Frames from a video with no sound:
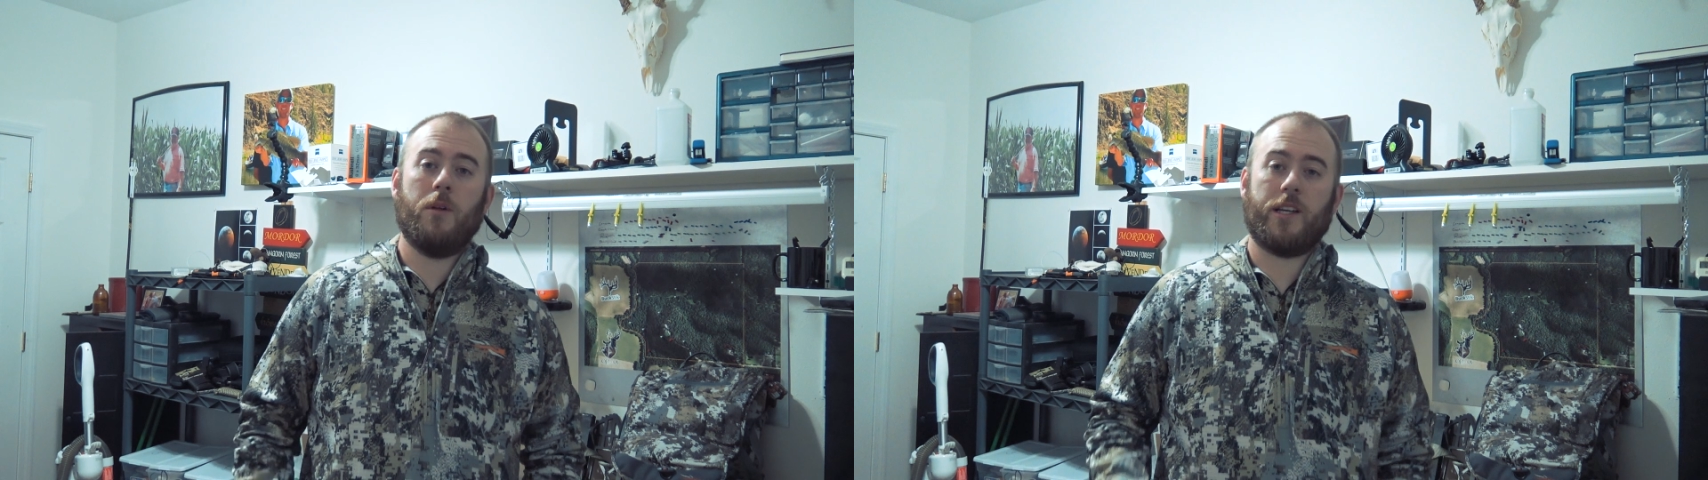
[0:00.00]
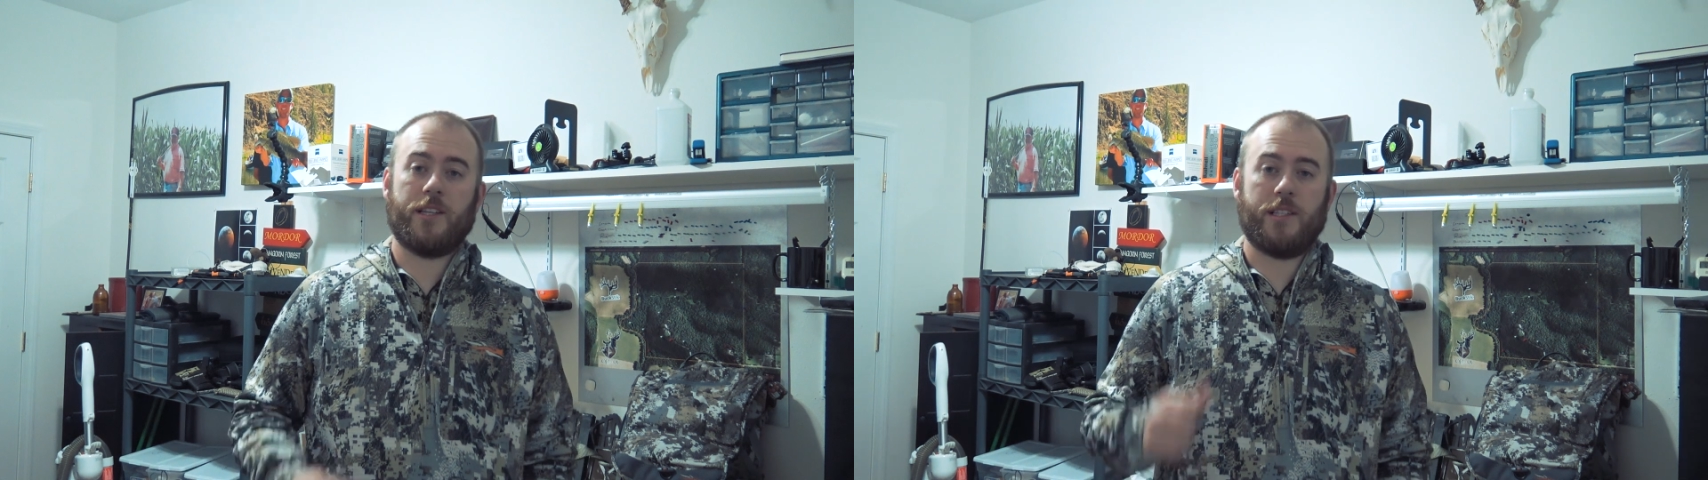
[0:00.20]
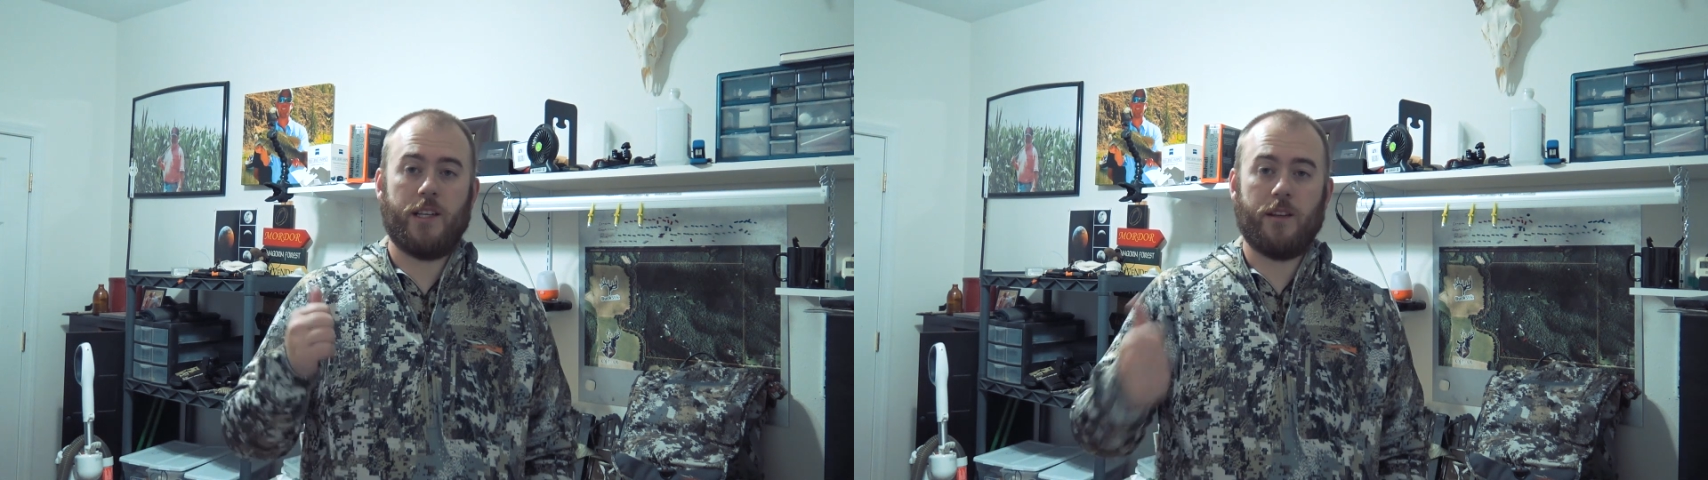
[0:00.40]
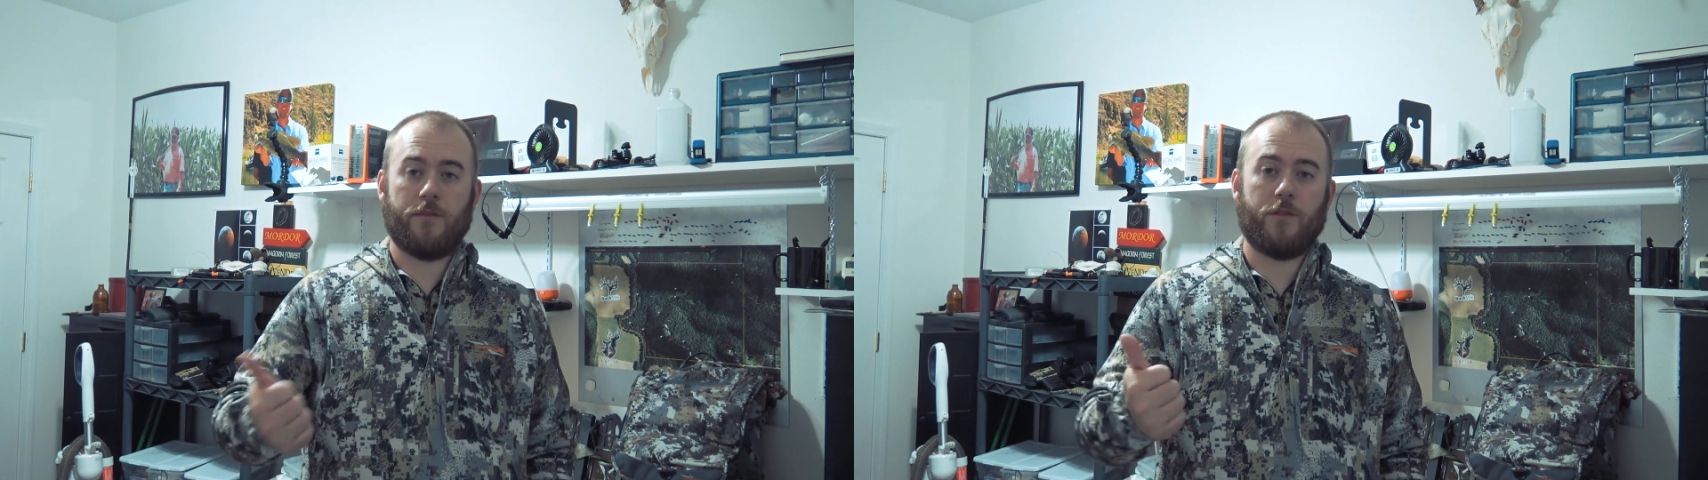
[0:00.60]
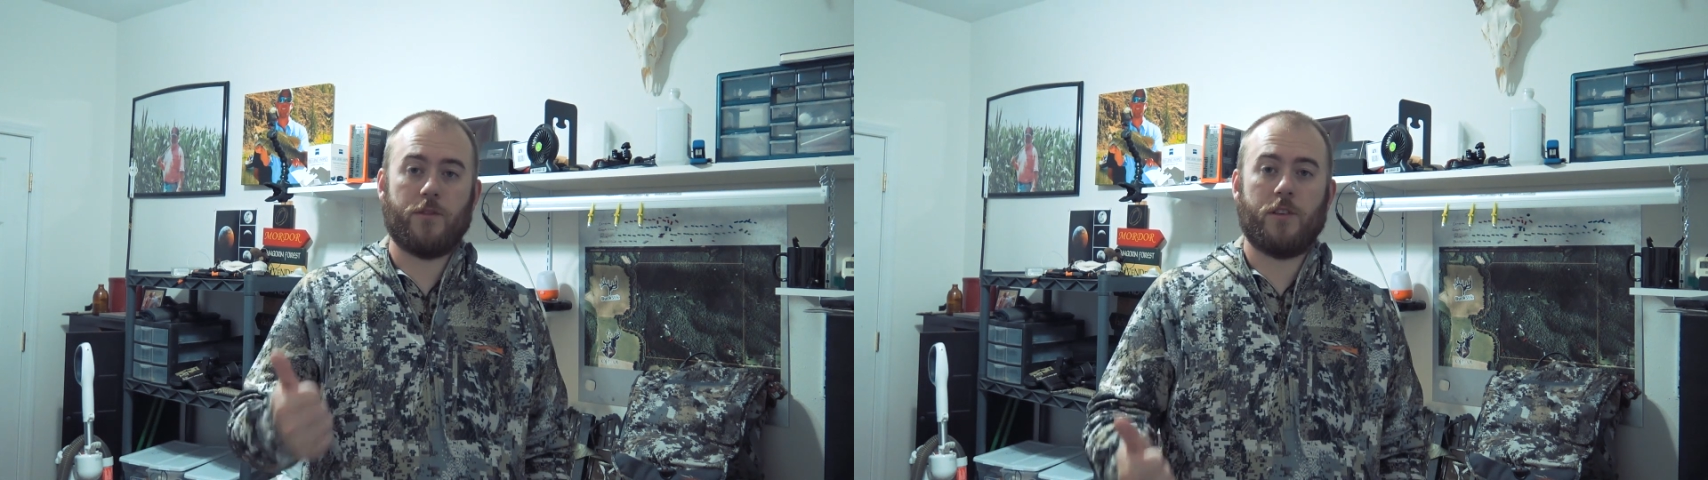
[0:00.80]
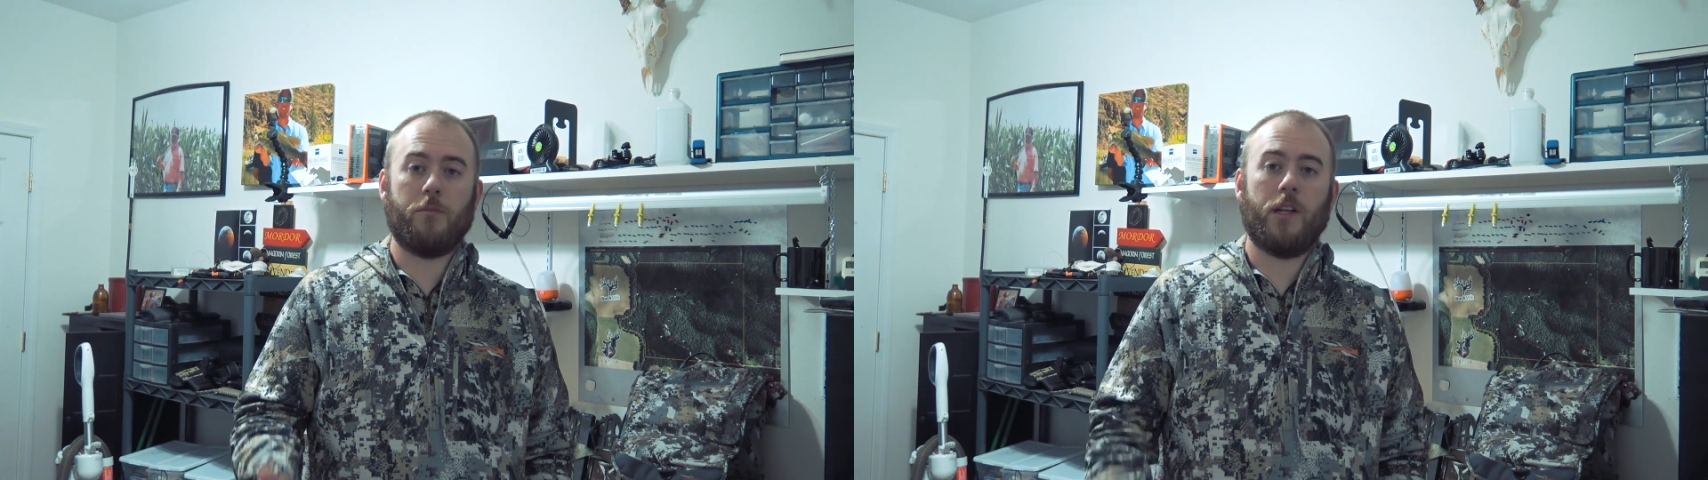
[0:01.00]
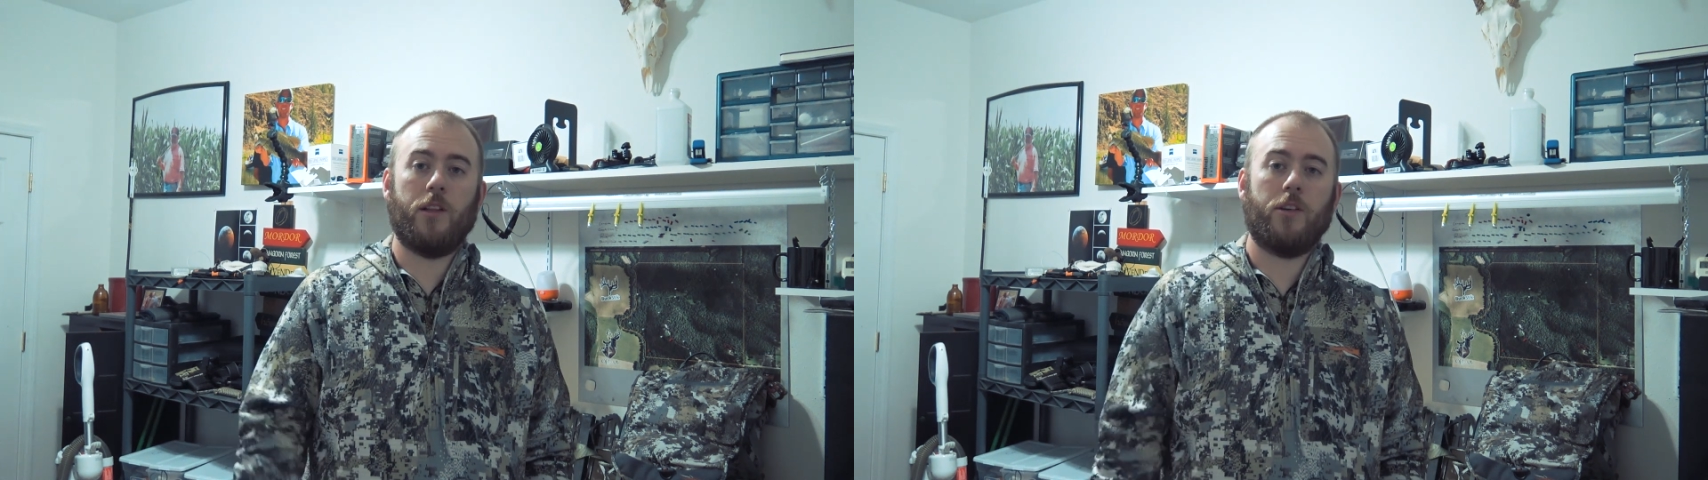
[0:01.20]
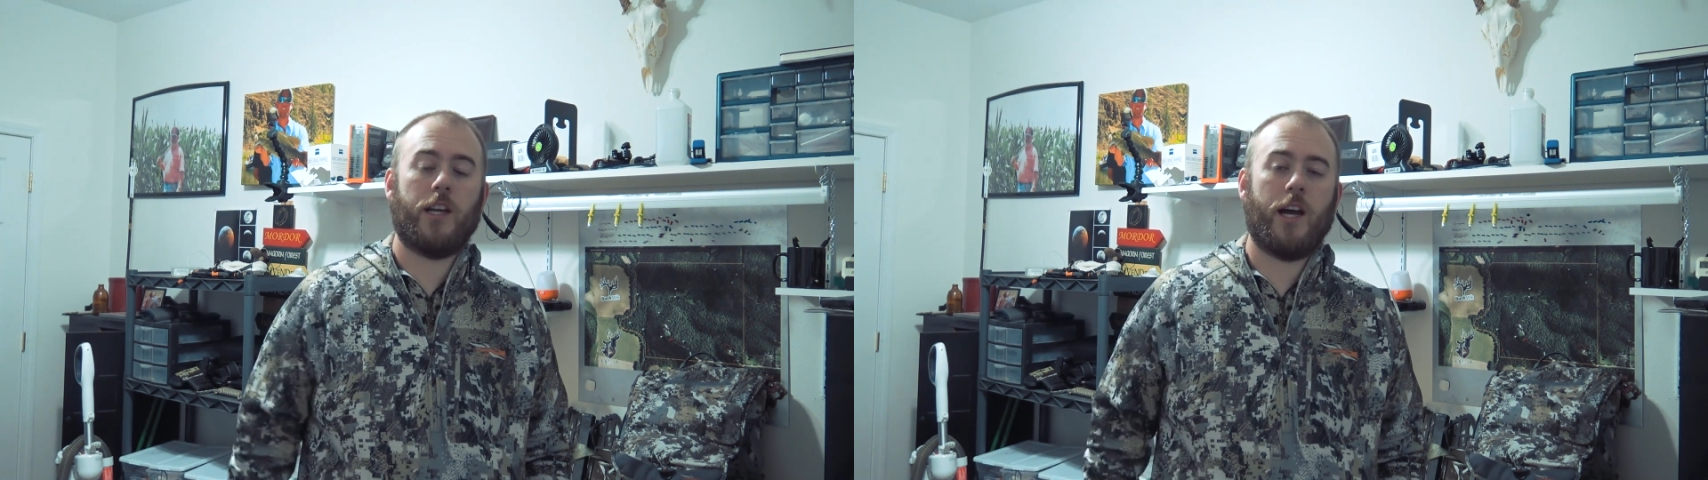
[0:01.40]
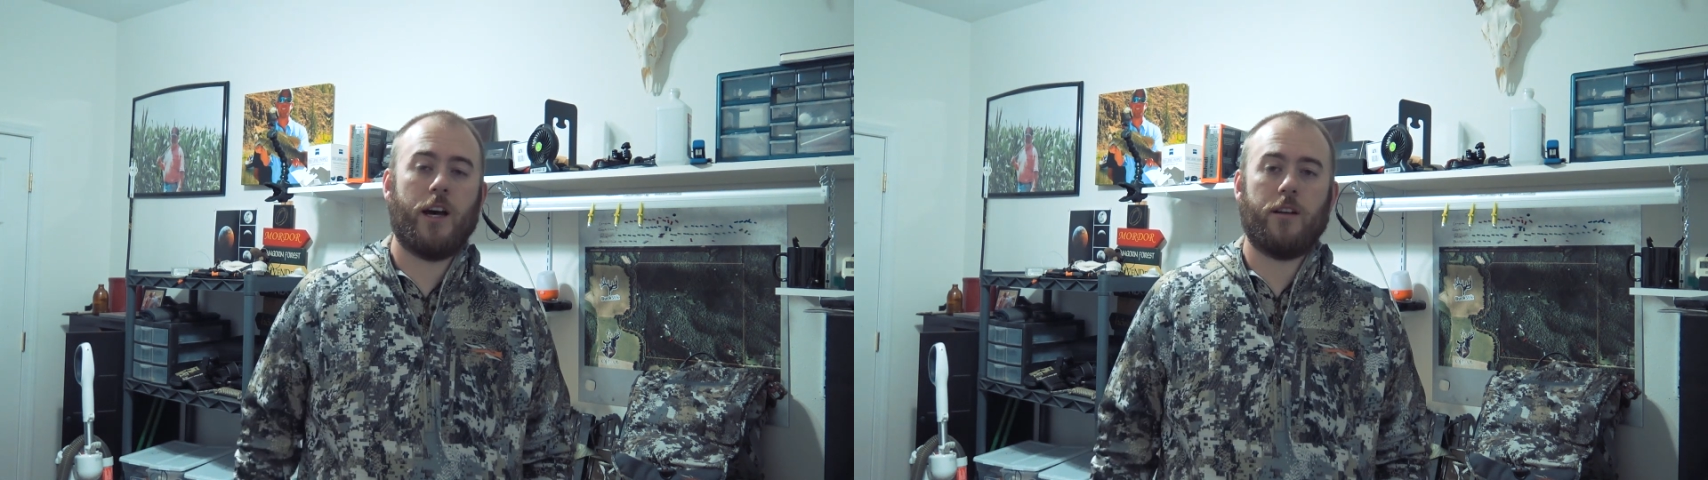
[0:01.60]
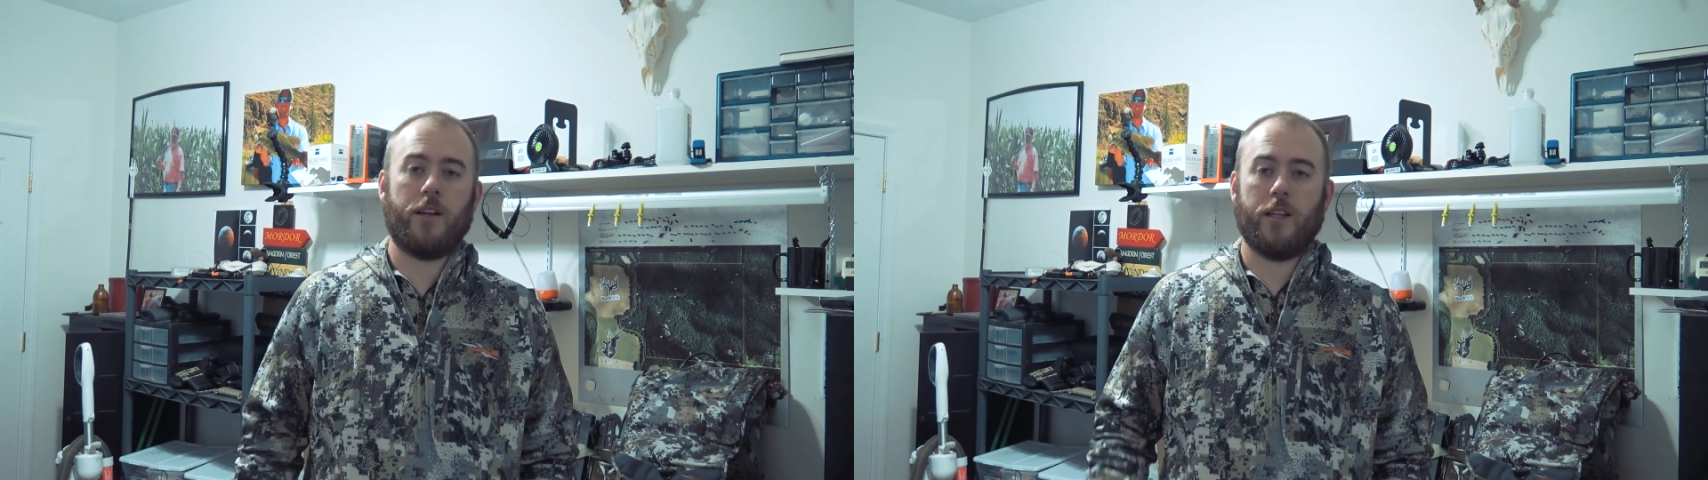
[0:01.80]
But like I said, for somebody looking
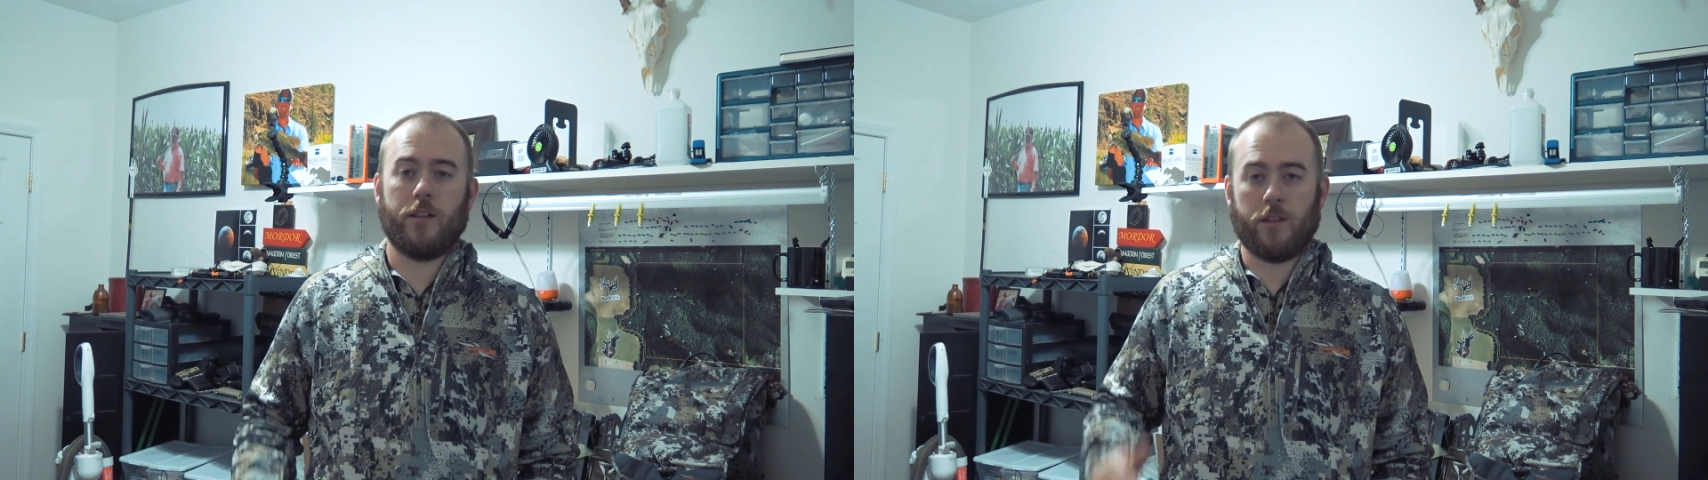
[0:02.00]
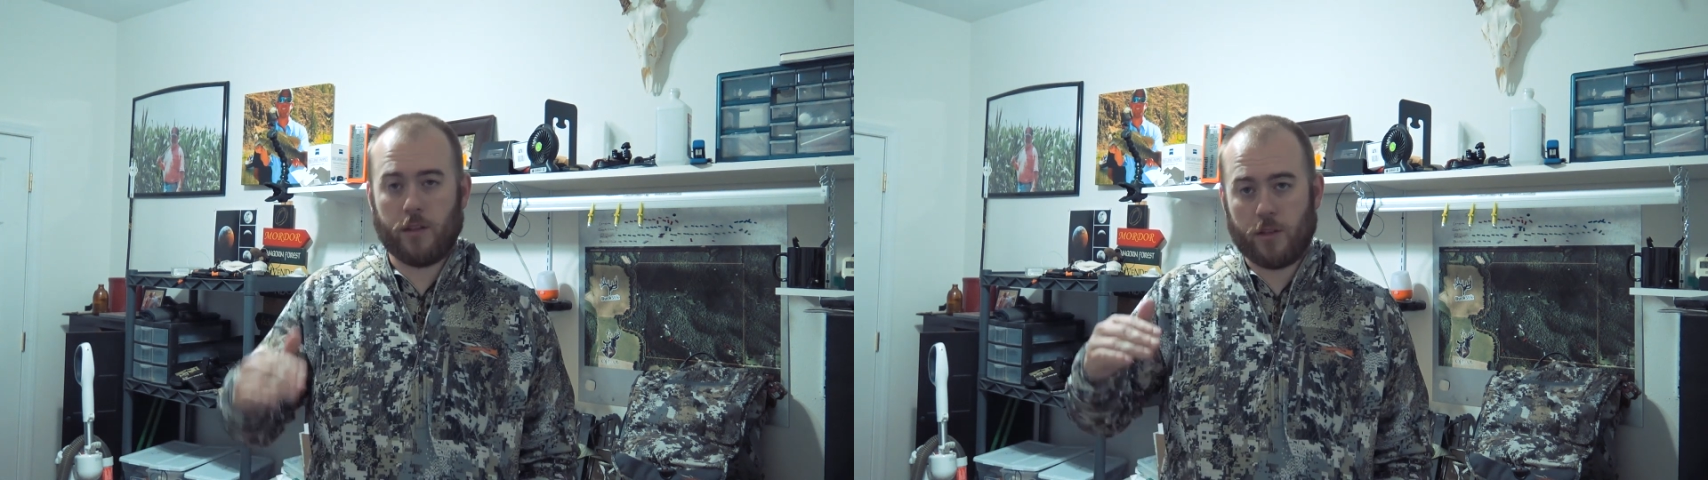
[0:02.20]
out and